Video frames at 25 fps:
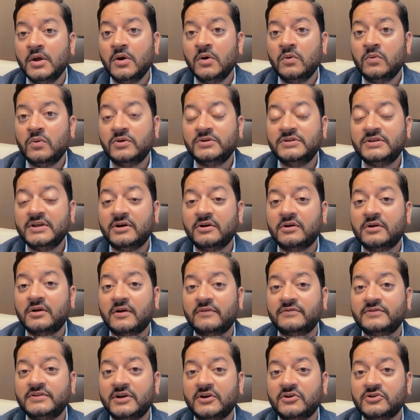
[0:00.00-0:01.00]
Rotator
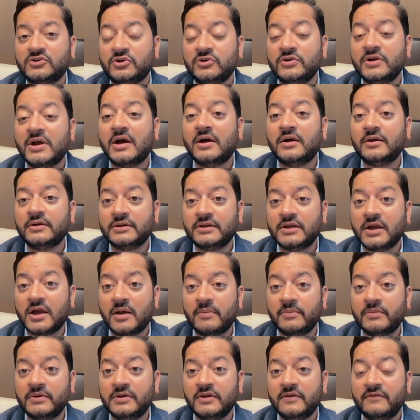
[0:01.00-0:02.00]
cuff tears are not
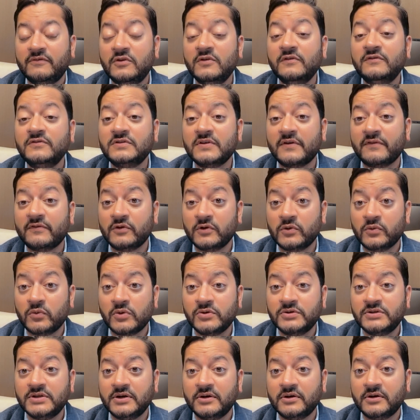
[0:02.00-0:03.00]
uncommon. If you've suffered a
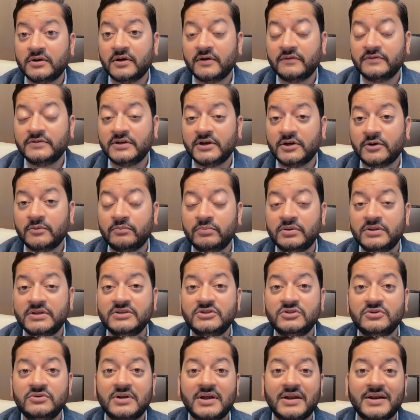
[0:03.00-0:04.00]
rotator cuff tear, please
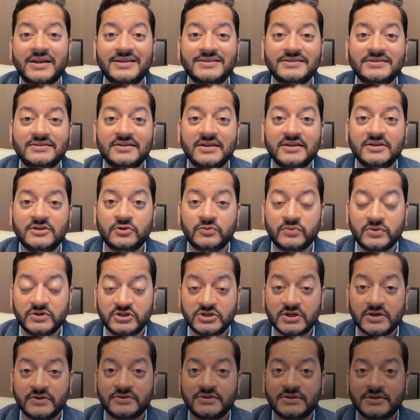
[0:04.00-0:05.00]
do not hesitate to reach
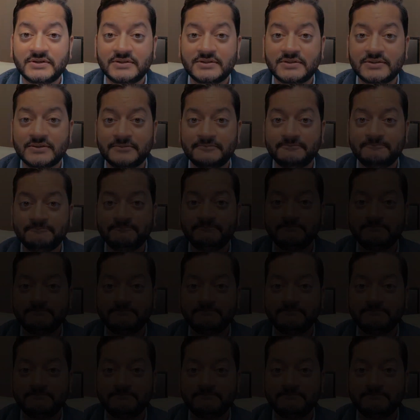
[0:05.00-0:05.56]
out to us.